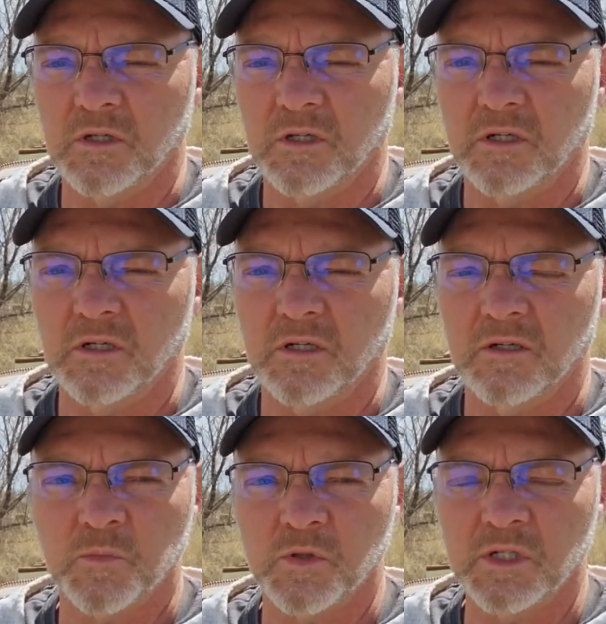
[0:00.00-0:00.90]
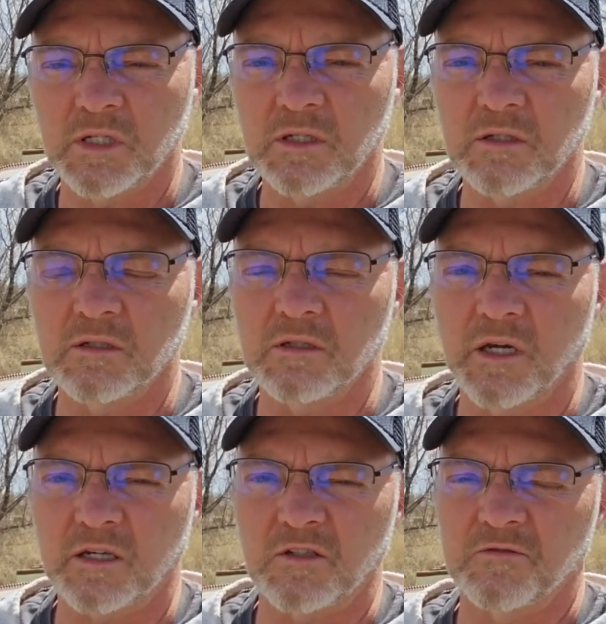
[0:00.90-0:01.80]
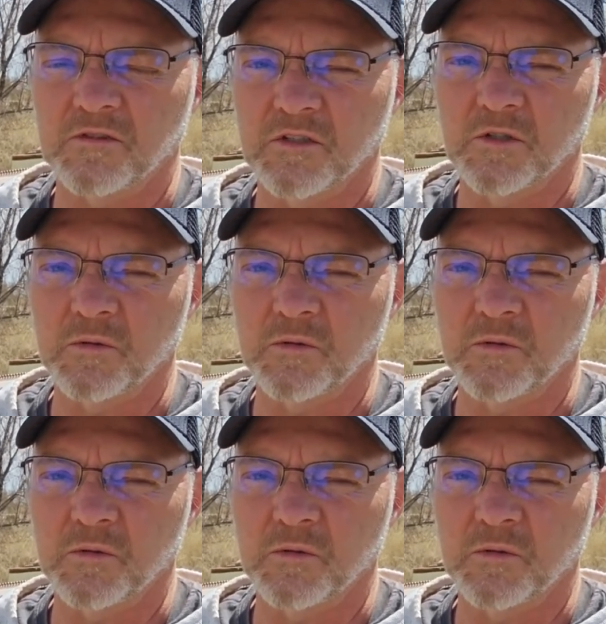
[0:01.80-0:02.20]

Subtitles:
our spring nectar flow.